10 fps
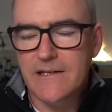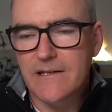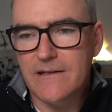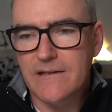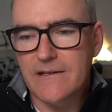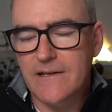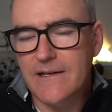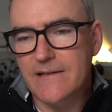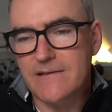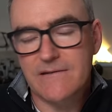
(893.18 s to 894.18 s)

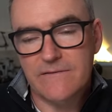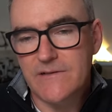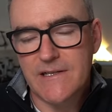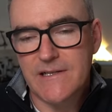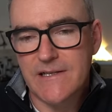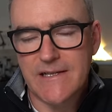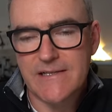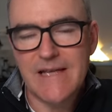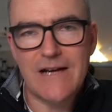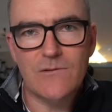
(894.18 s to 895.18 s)
And obviously it
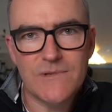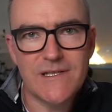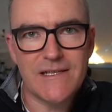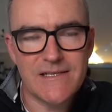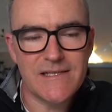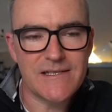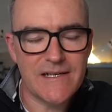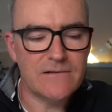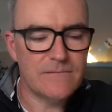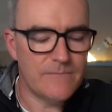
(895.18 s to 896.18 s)
helps it to
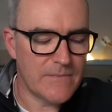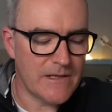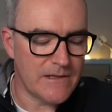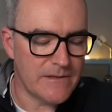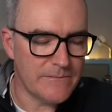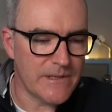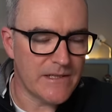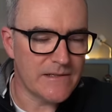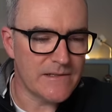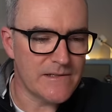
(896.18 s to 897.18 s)
sell,
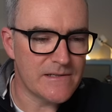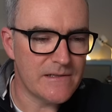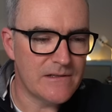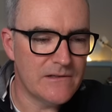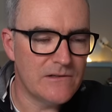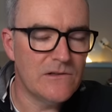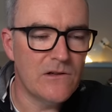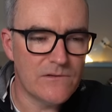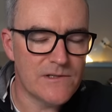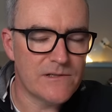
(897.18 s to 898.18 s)
because
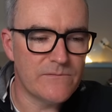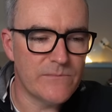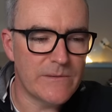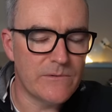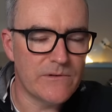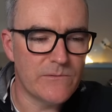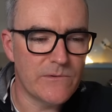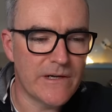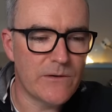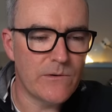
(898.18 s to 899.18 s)
lots of people that were
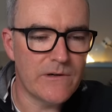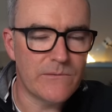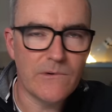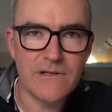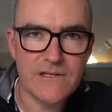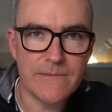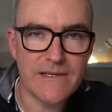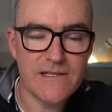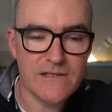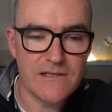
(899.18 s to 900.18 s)
inquiring were asking about
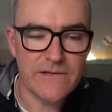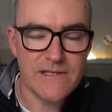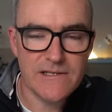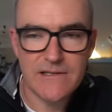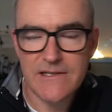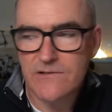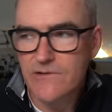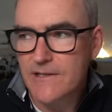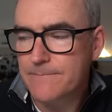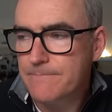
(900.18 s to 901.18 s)
the service
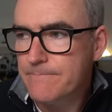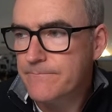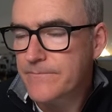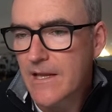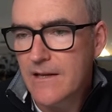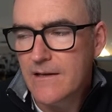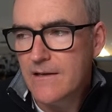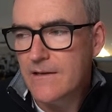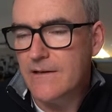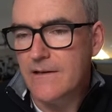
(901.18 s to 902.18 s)
history,
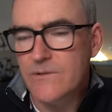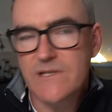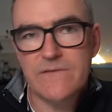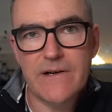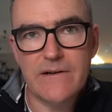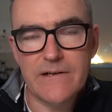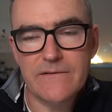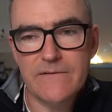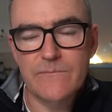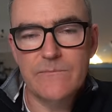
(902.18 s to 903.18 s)
which is fair enough.